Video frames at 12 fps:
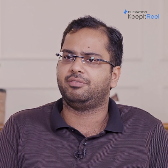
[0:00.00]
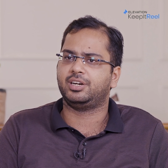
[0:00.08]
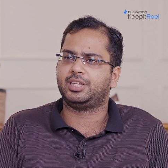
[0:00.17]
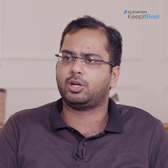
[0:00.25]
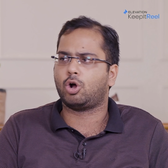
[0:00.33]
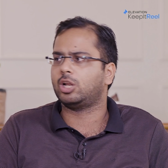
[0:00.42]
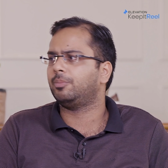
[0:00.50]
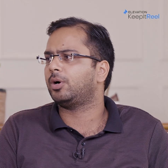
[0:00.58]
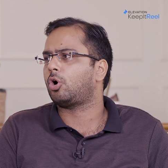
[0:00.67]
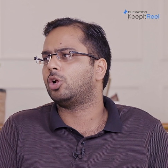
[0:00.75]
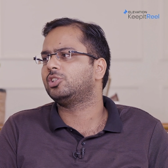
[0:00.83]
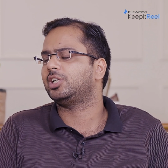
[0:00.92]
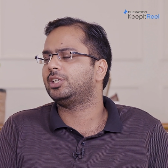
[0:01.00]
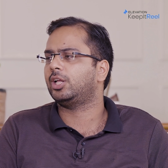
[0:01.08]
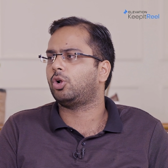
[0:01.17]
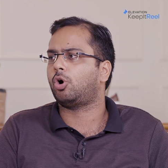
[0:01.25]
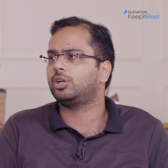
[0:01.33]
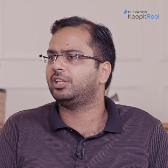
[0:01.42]
where they call up a call
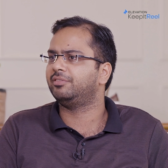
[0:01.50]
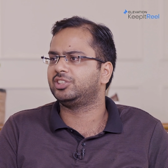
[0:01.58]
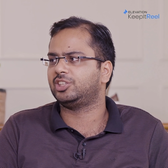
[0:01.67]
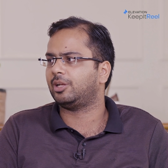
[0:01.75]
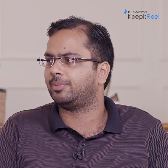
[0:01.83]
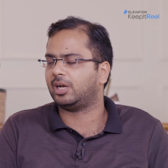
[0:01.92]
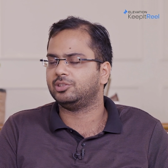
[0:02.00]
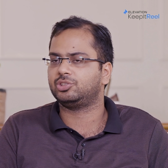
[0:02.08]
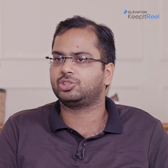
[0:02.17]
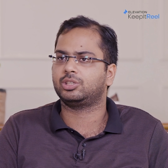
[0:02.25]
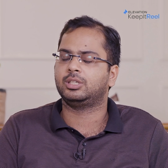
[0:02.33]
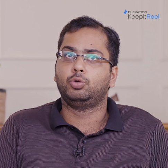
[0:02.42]
center or they visit a branch